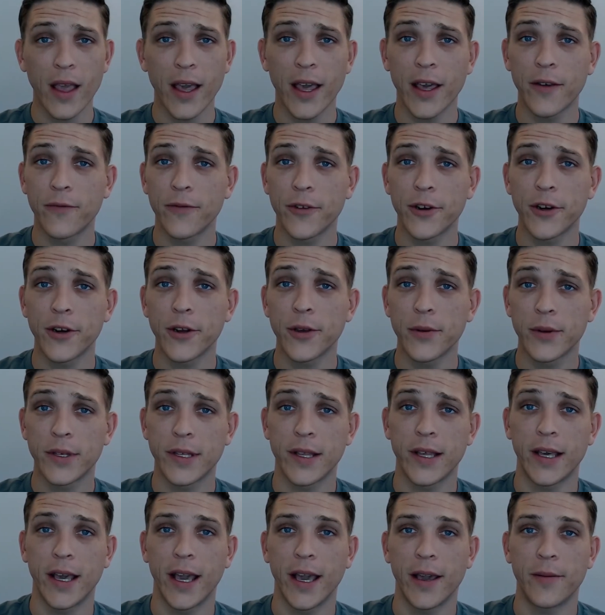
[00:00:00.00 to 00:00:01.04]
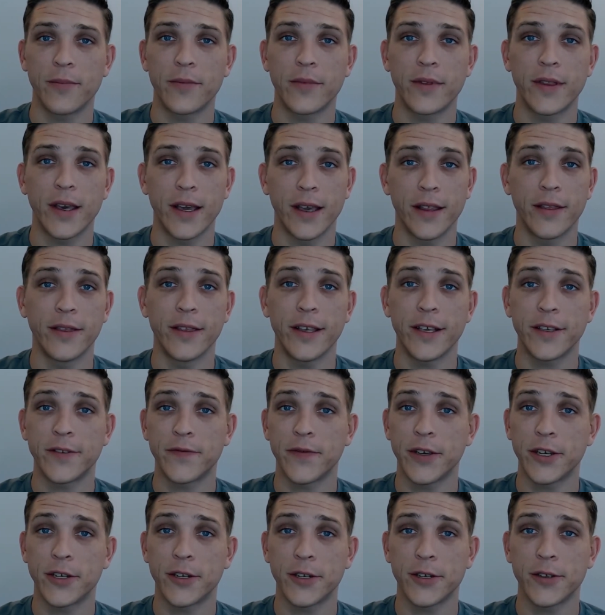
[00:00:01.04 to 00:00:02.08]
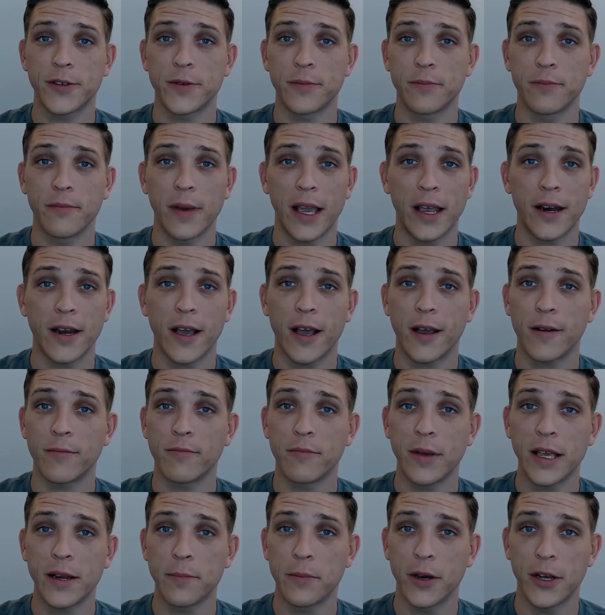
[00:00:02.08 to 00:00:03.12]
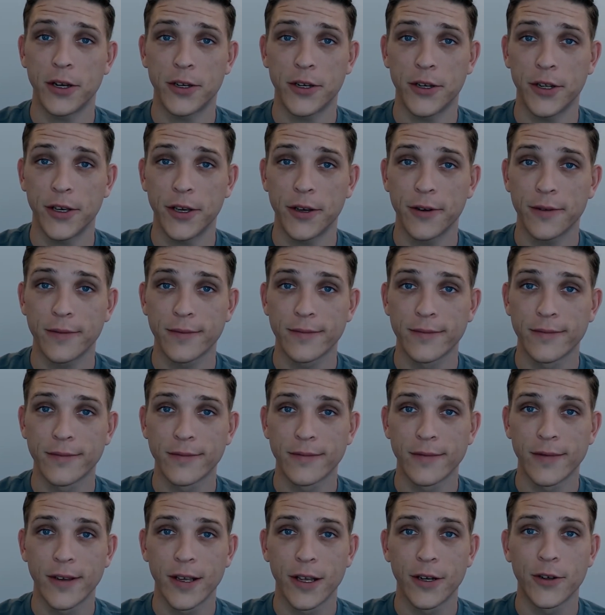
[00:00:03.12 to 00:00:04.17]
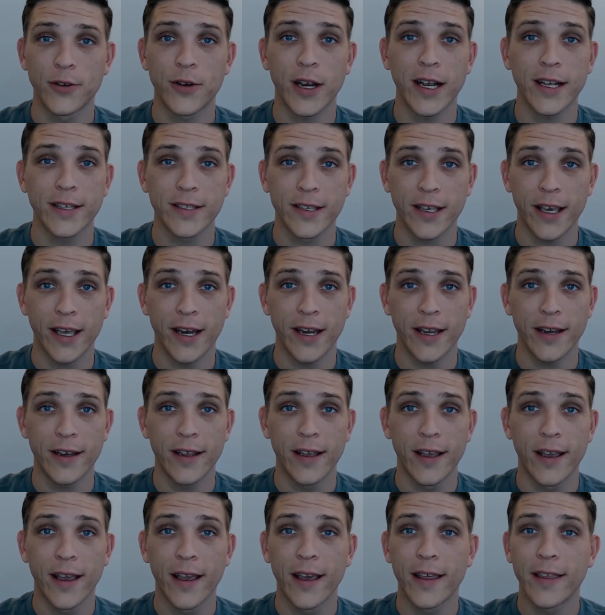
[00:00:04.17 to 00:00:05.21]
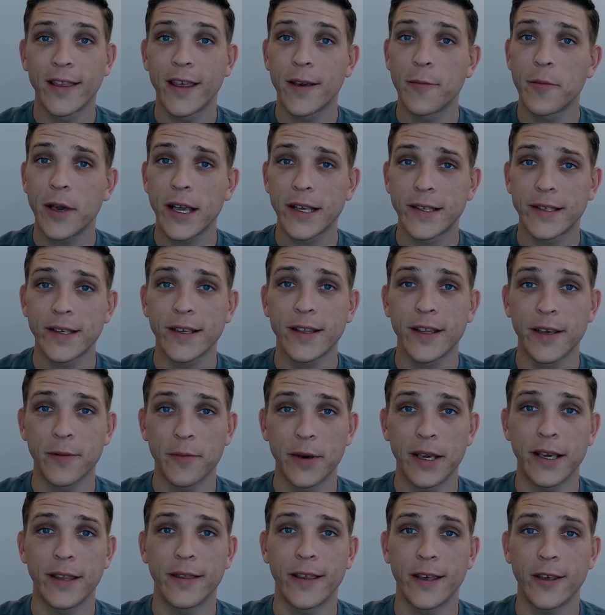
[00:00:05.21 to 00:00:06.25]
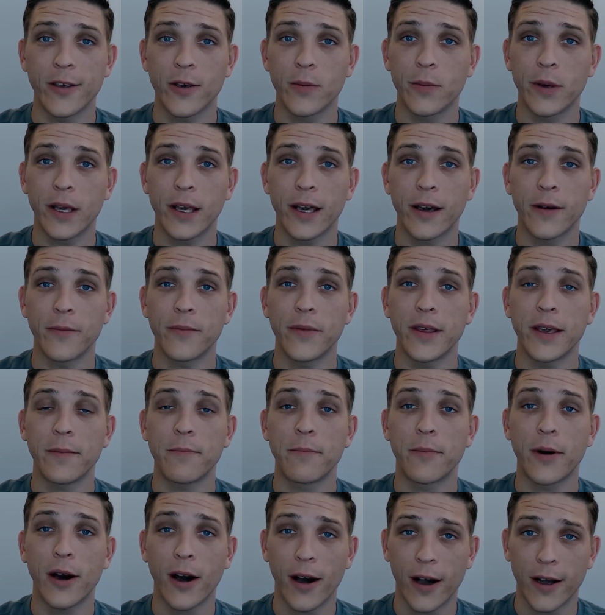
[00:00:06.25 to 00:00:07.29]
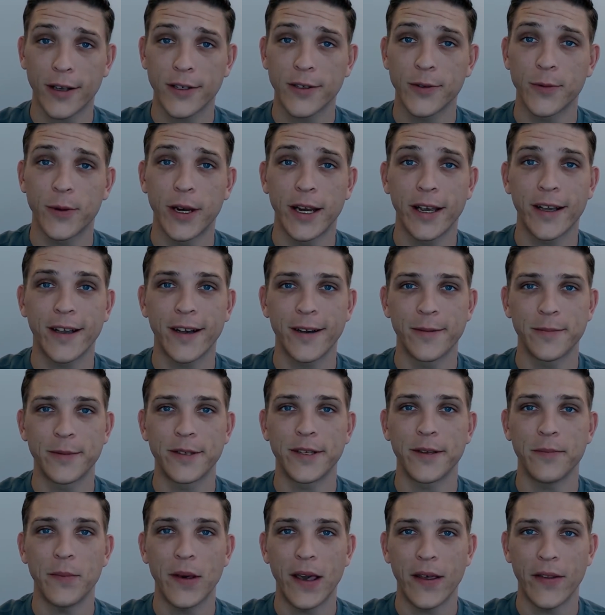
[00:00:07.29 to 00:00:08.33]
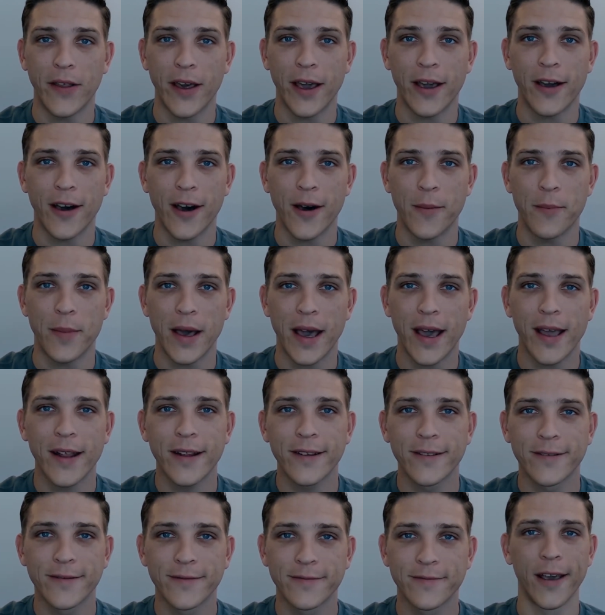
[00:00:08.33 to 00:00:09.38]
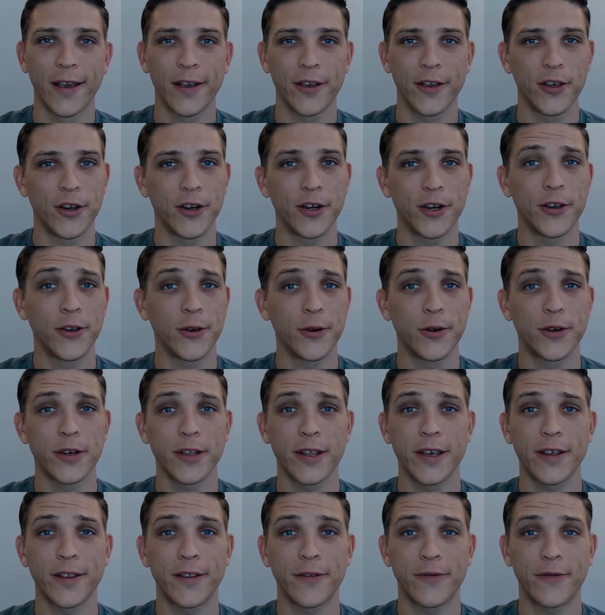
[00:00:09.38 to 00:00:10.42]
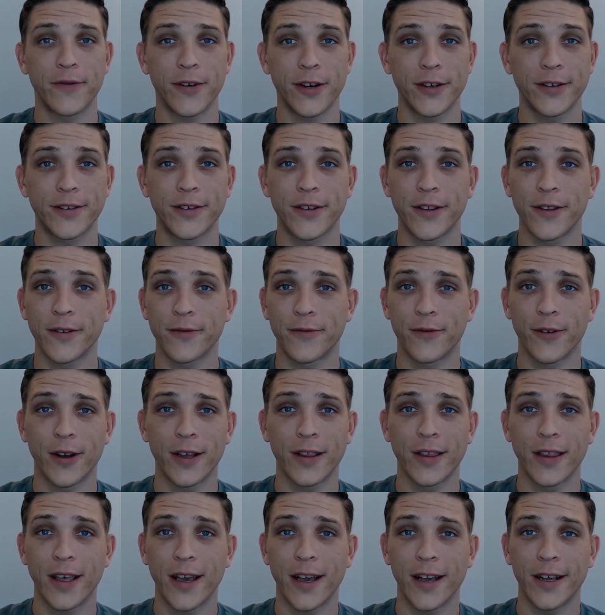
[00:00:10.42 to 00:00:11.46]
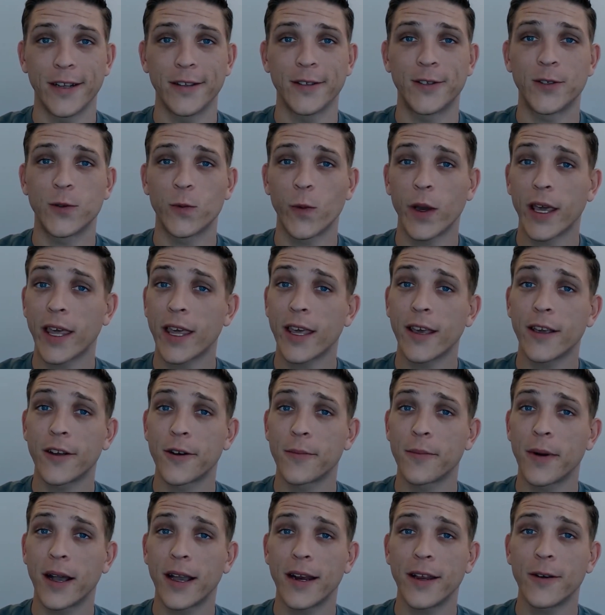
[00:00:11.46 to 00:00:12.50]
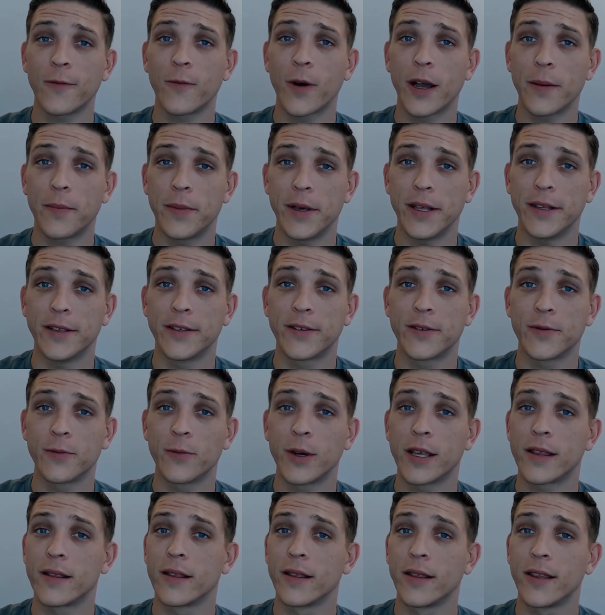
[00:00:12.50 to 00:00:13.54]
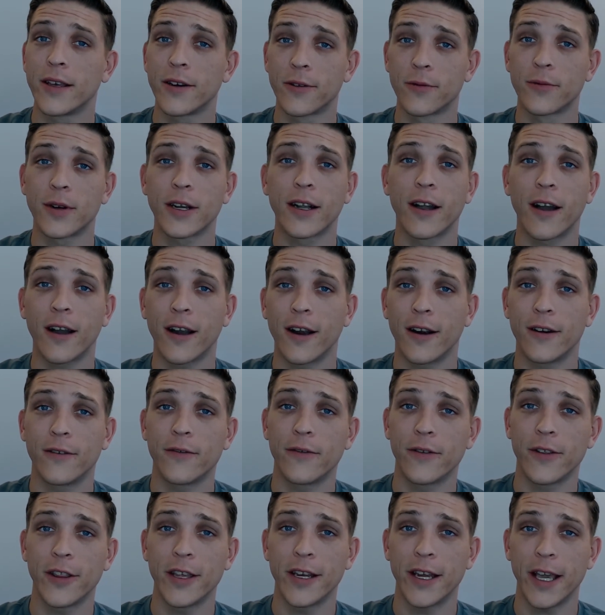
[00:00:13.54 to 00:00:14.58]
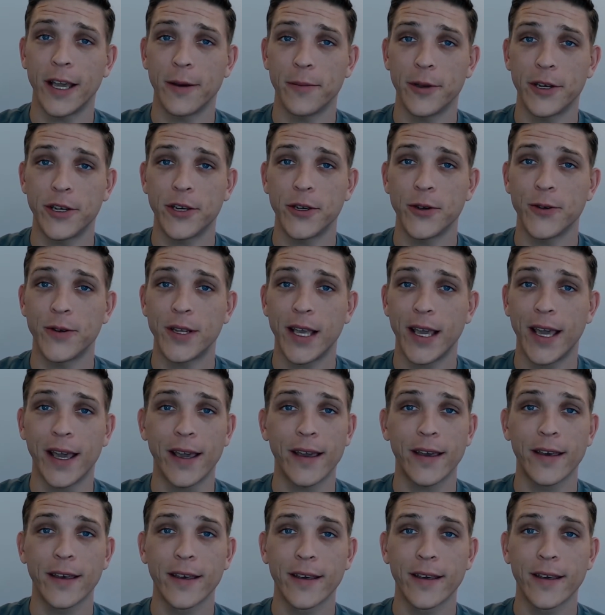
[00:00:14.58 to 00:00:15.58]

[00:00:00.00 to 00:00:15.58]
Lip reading: If you're new to the game, then these features may not mean much to you. Translated, they basically mean that you become the boss when it comes to melee combat. You're usually the first to the front line, swinging your mighty weapons with little regard for the damage you take.